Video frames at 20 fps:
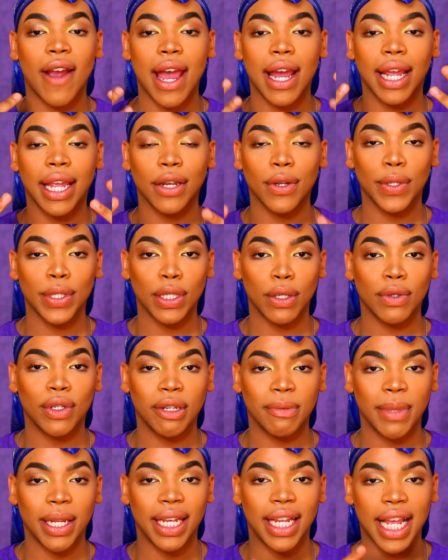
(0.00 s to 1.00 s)
I get on
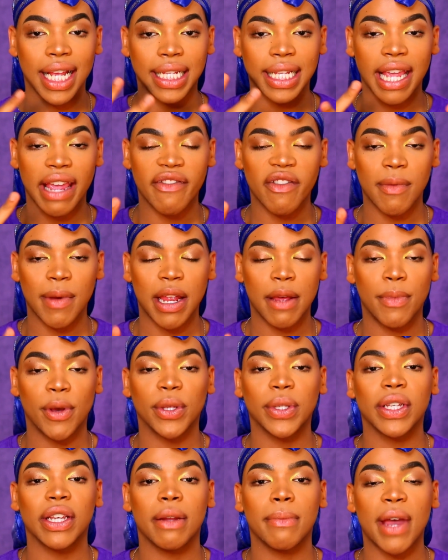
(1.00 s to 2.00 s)
social media, I see everybody
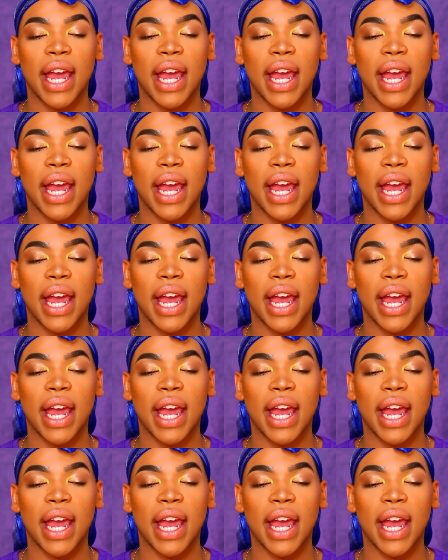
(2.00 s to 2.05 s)
posting their